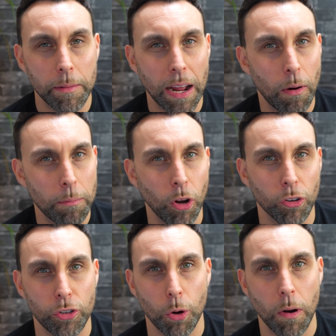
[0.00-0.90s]

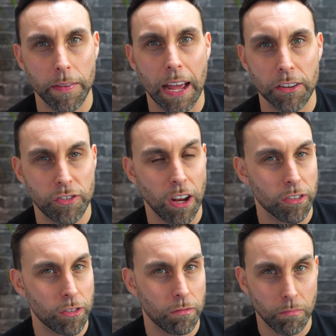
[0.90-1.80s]
not sure whether that's
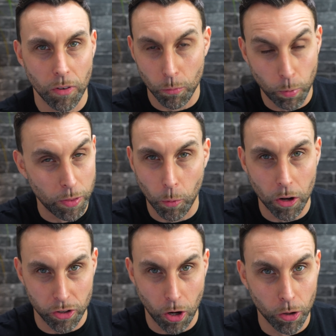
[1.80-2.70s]
just with the
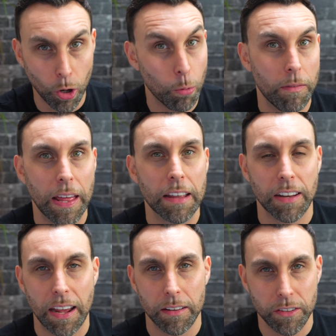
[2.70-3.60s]
watch on or whether
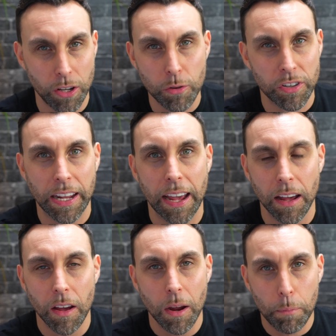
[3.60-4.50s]
that's using
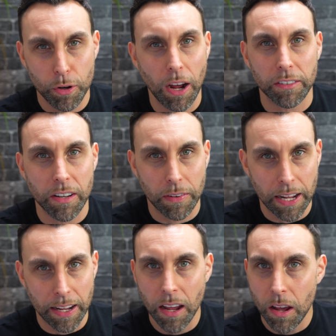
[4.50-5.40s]
it
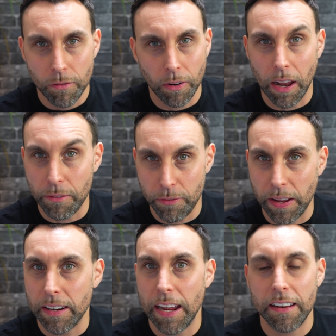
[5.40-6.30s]
productively for like
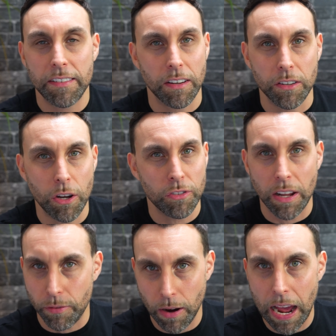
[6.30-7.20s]
fitness and
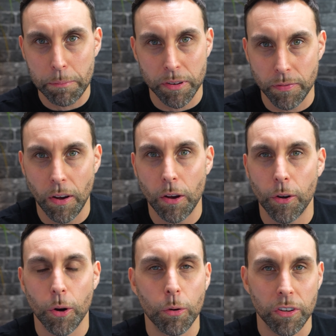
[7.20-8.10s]
using it for apps and
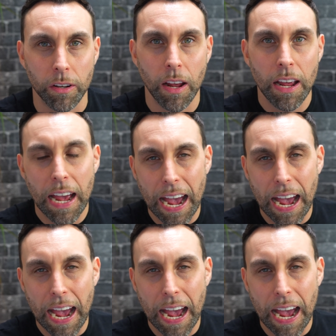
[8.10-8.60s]
phone calls and